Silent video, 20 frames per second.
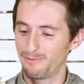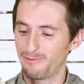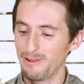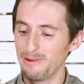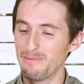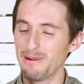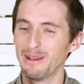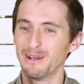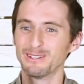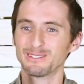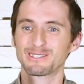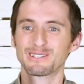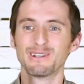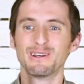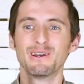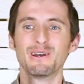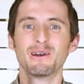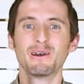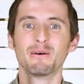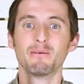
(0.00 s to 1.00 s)
Females
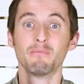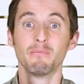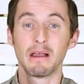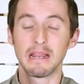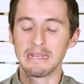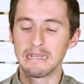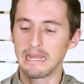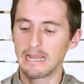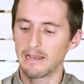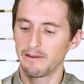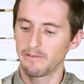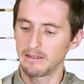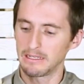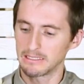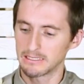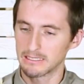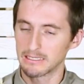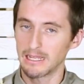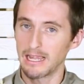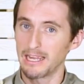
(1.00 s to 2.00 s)
might have
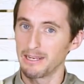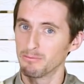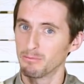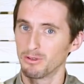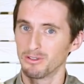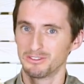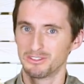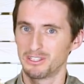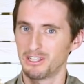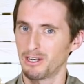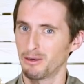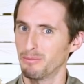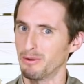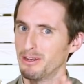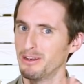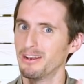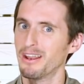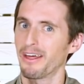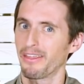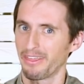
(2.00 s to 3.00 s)
a slight bulge there,
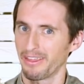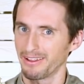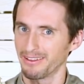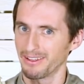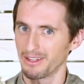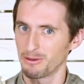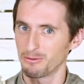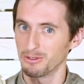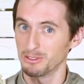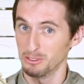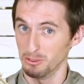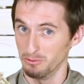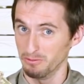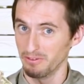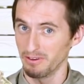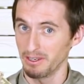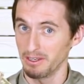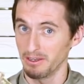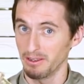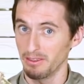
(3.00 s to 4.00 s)
but nothing like what you
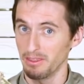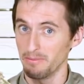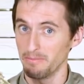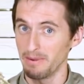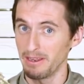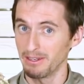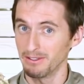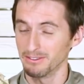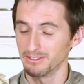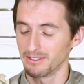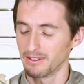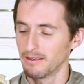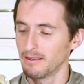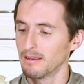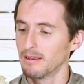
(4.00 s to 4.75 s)
find on the males.